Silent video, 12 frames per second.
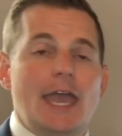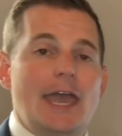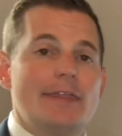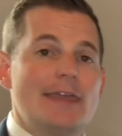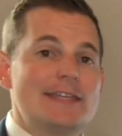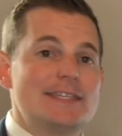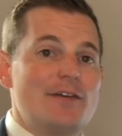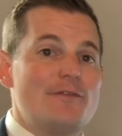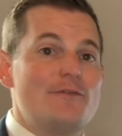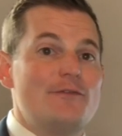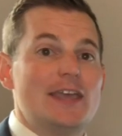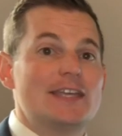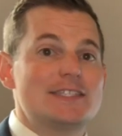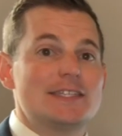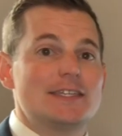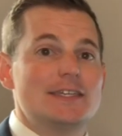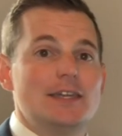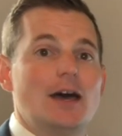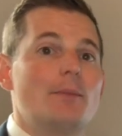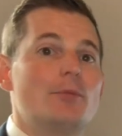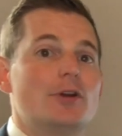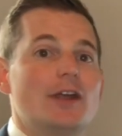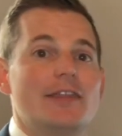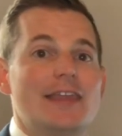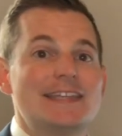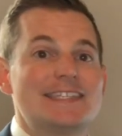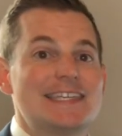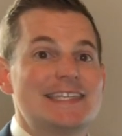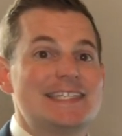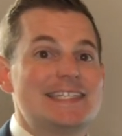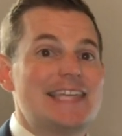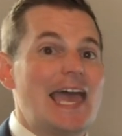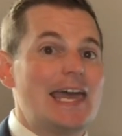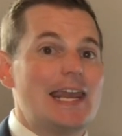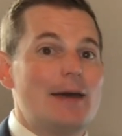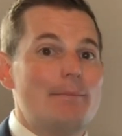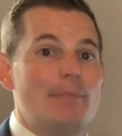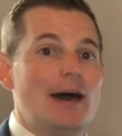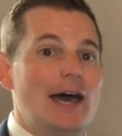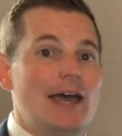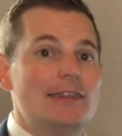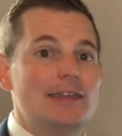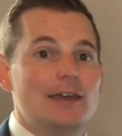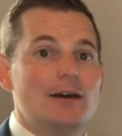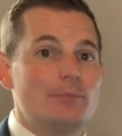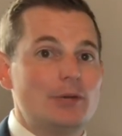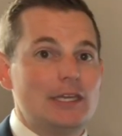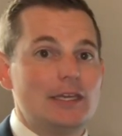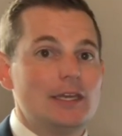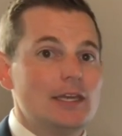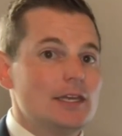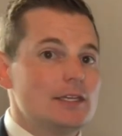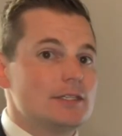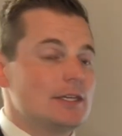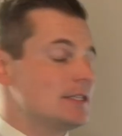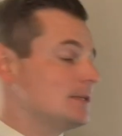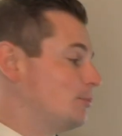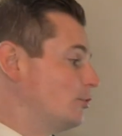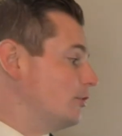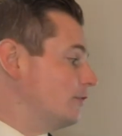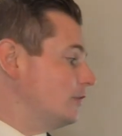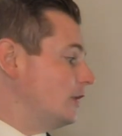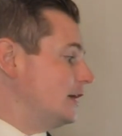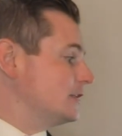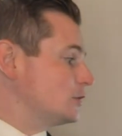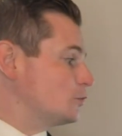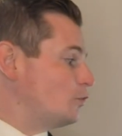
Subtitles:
and that's a fixed number, and that's set by the company. So that's important to realize as